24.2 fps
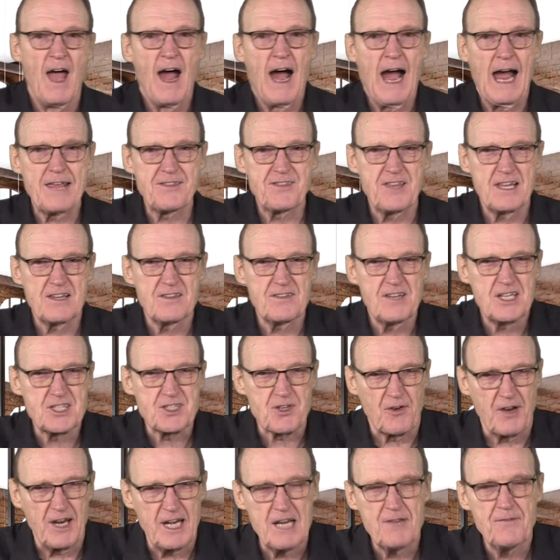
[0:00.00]
I think these
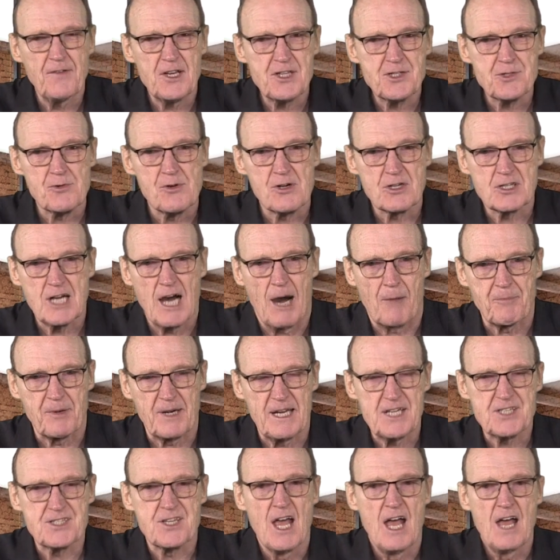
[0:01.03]
are individual
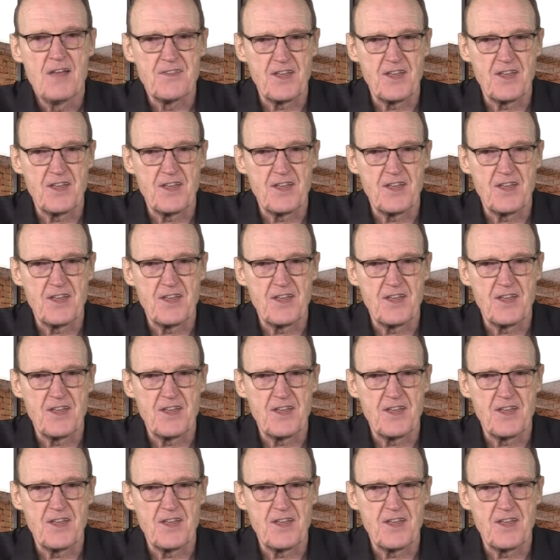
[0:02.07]
companies